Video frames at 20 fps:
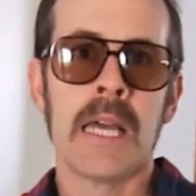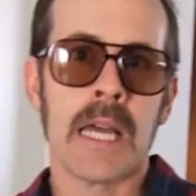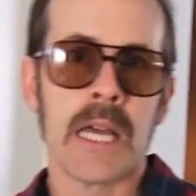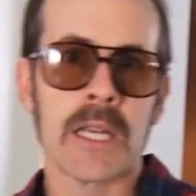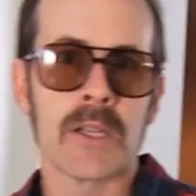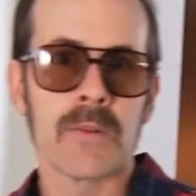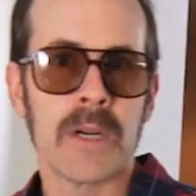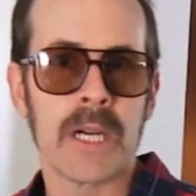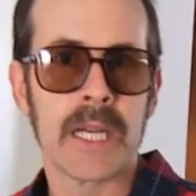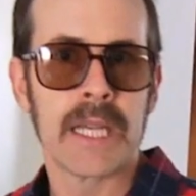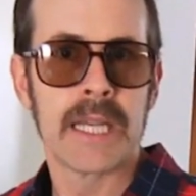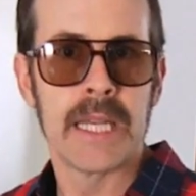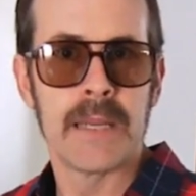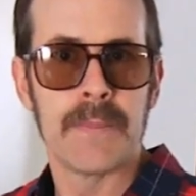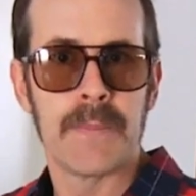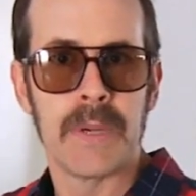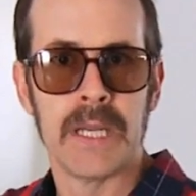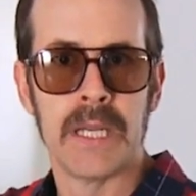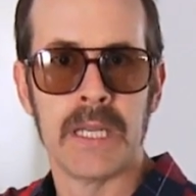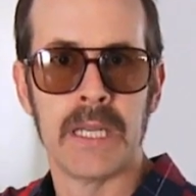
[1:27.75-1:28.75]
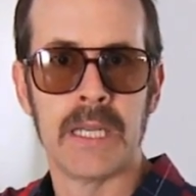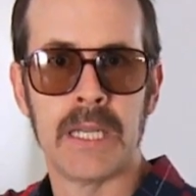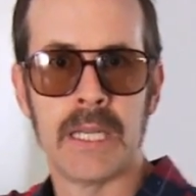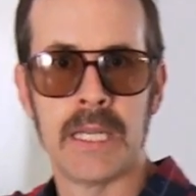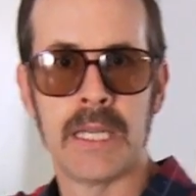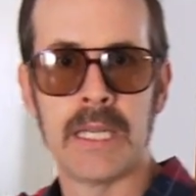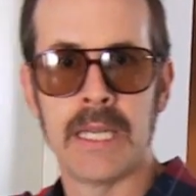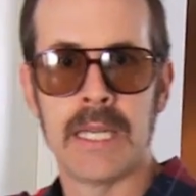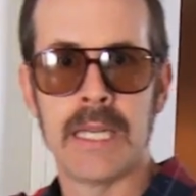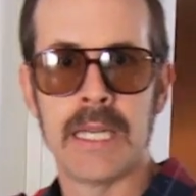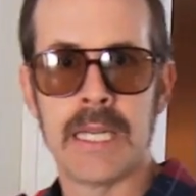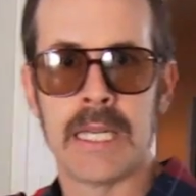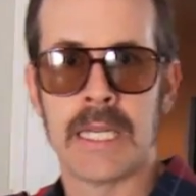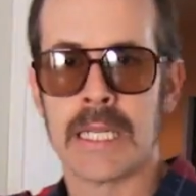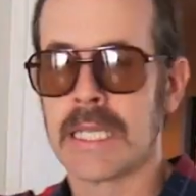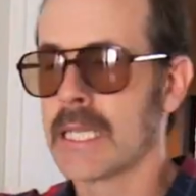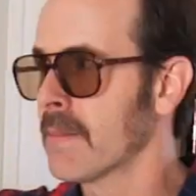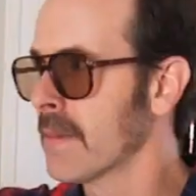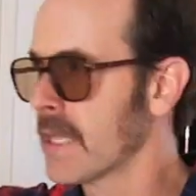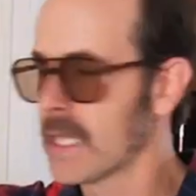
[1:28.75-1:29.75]
That's where I keep
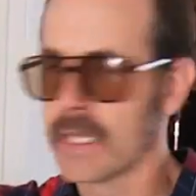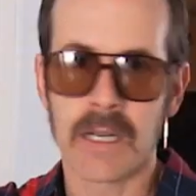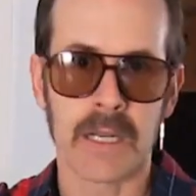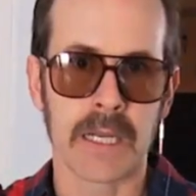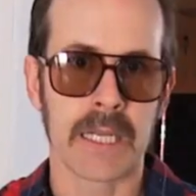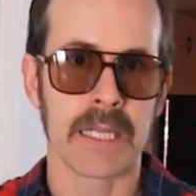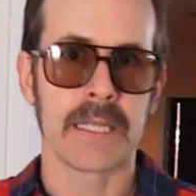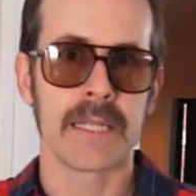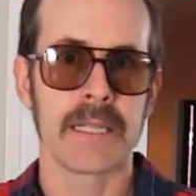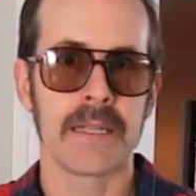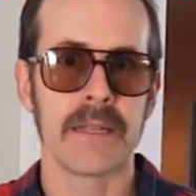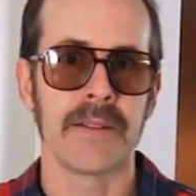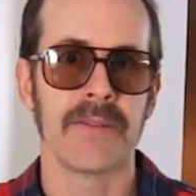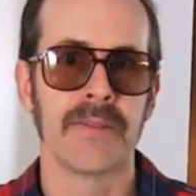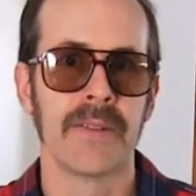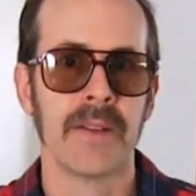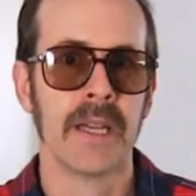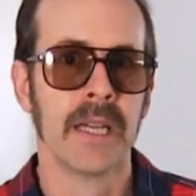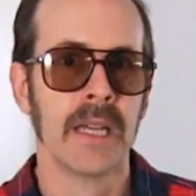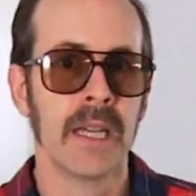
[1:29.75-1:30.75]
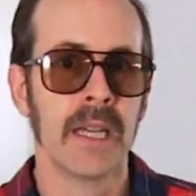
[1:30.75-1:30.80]
some of the darkest stuff.